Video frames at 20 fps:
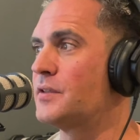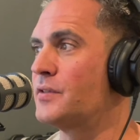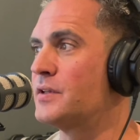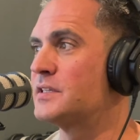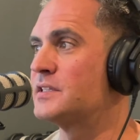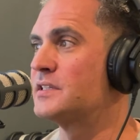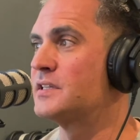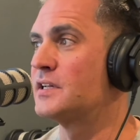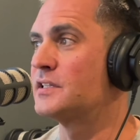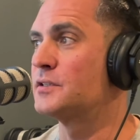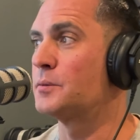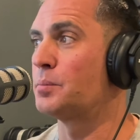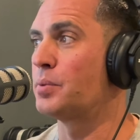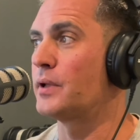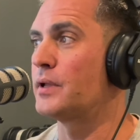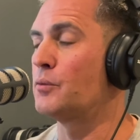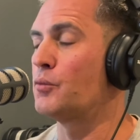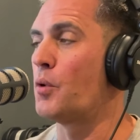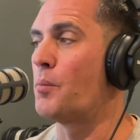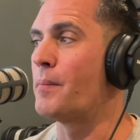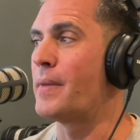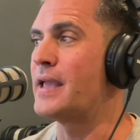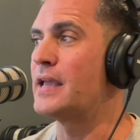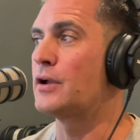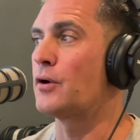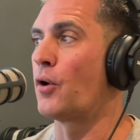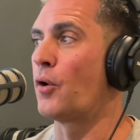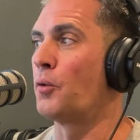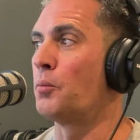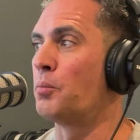This discipline will
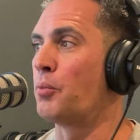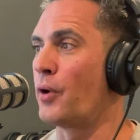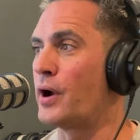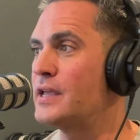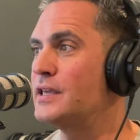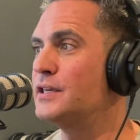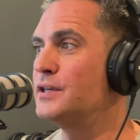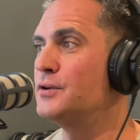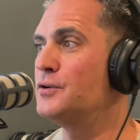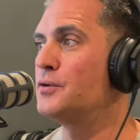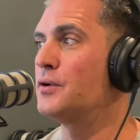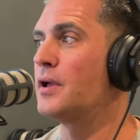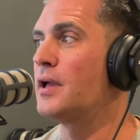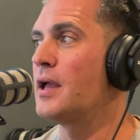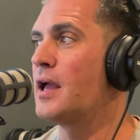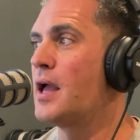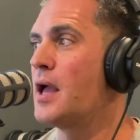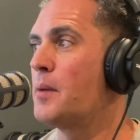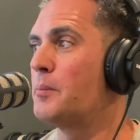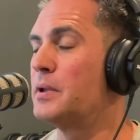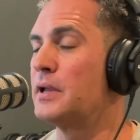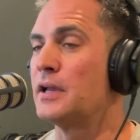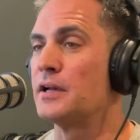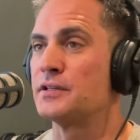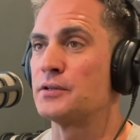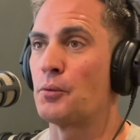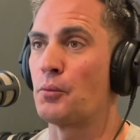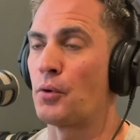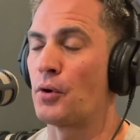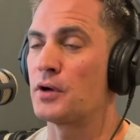make or break you
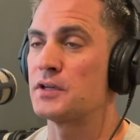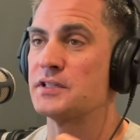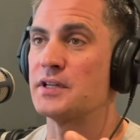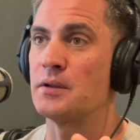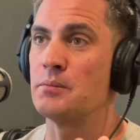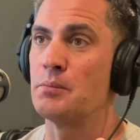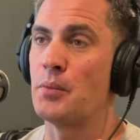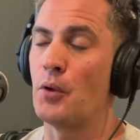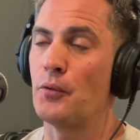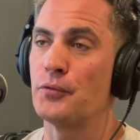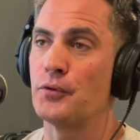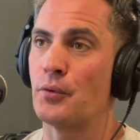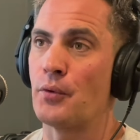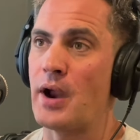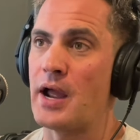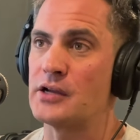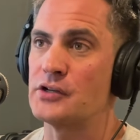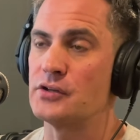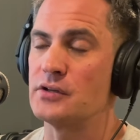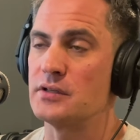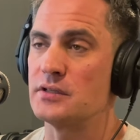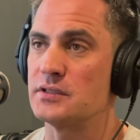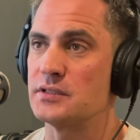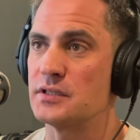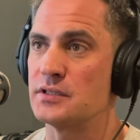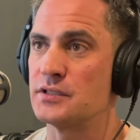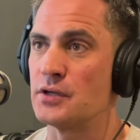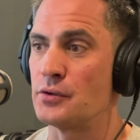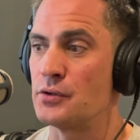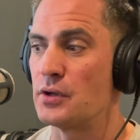because it works in both directions.
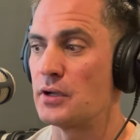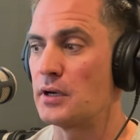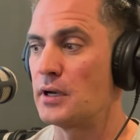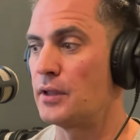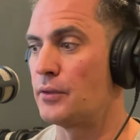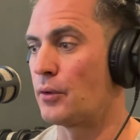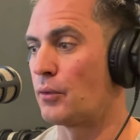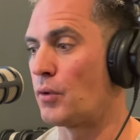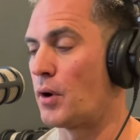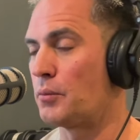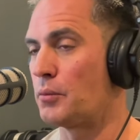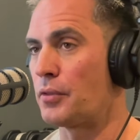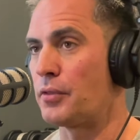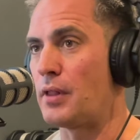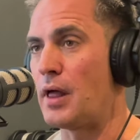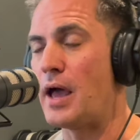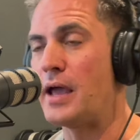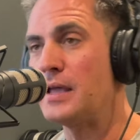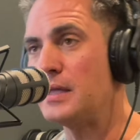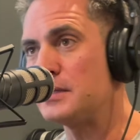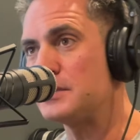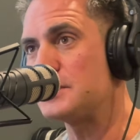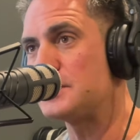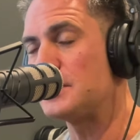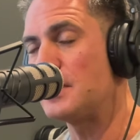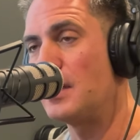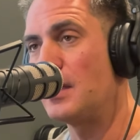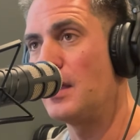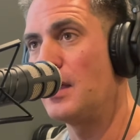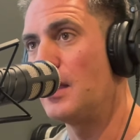So you can either run with
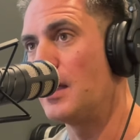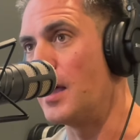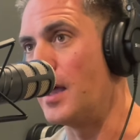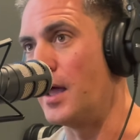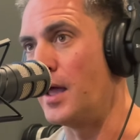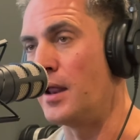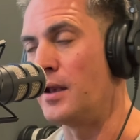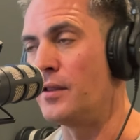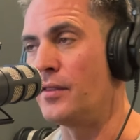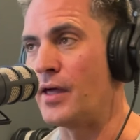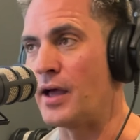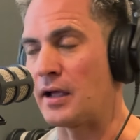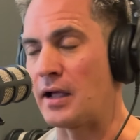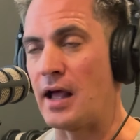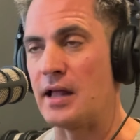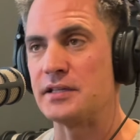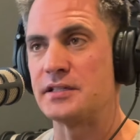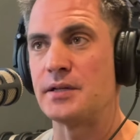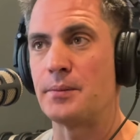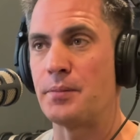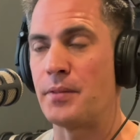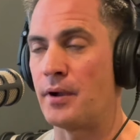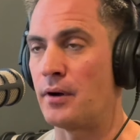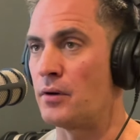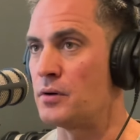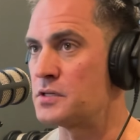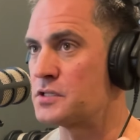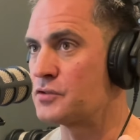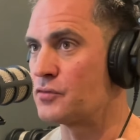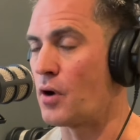lions, and that concept
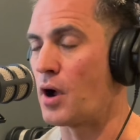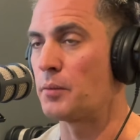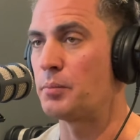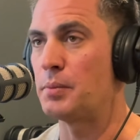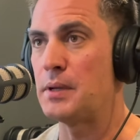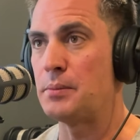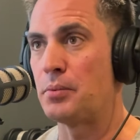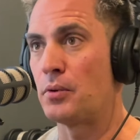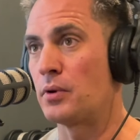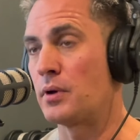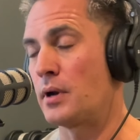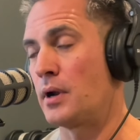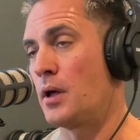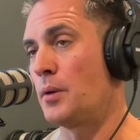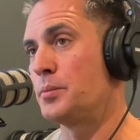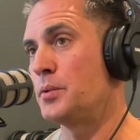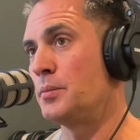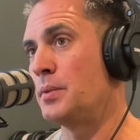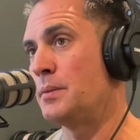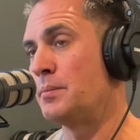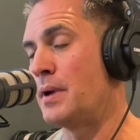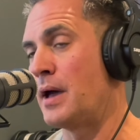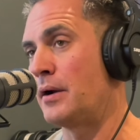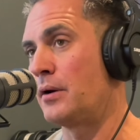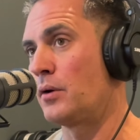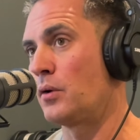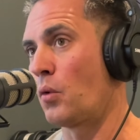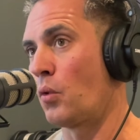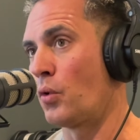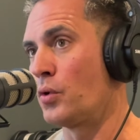there is strong people going to help you be
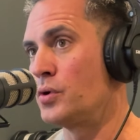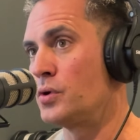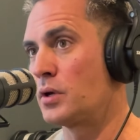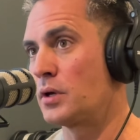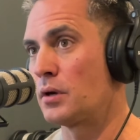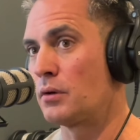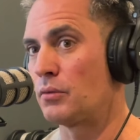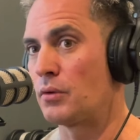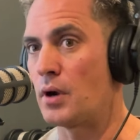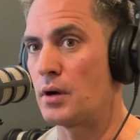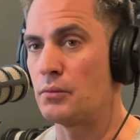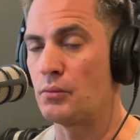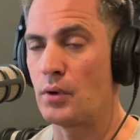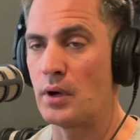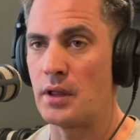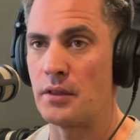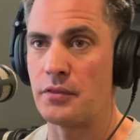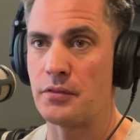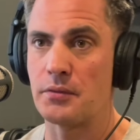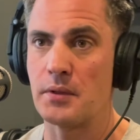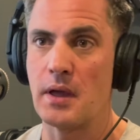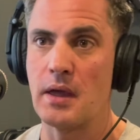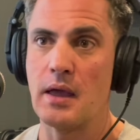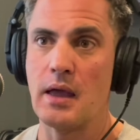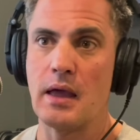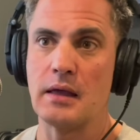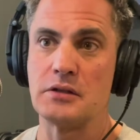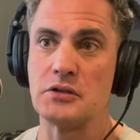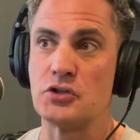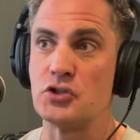better, or you can run with
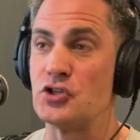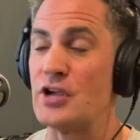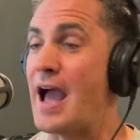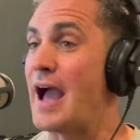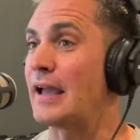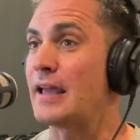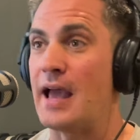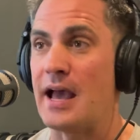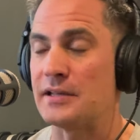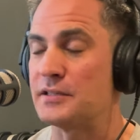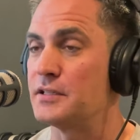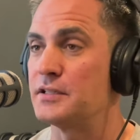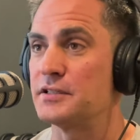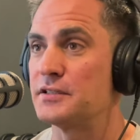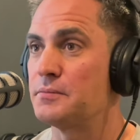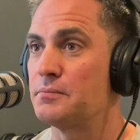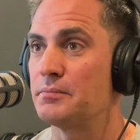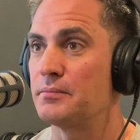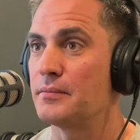jackasses.